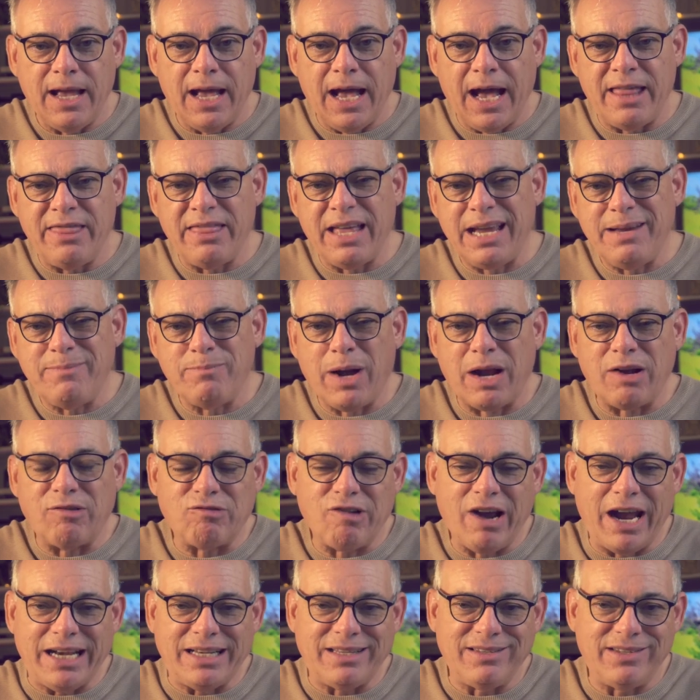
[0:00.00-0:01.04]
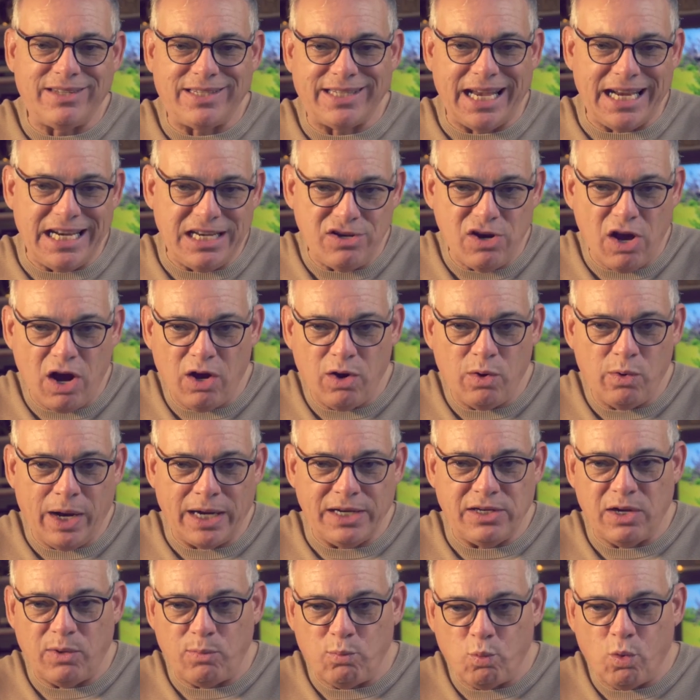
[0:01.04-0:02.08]
And they might write and say, no, I
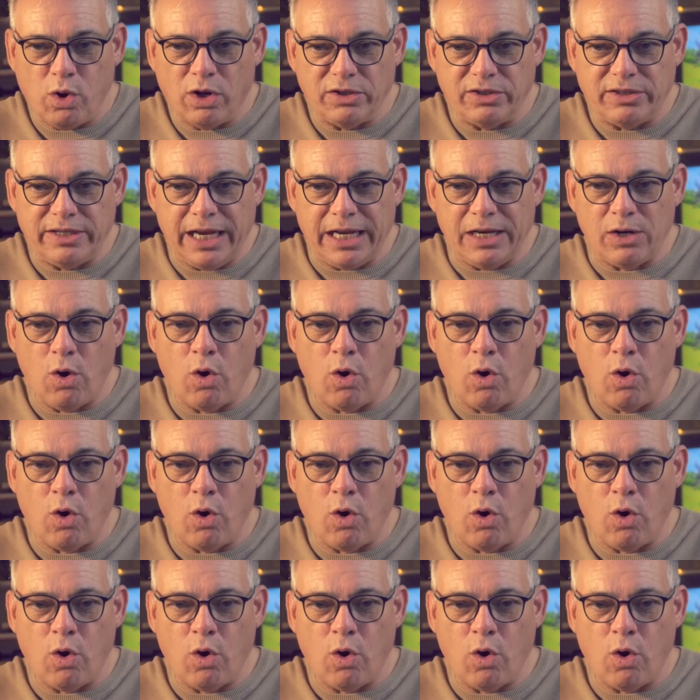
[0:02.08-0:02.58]
don't want it,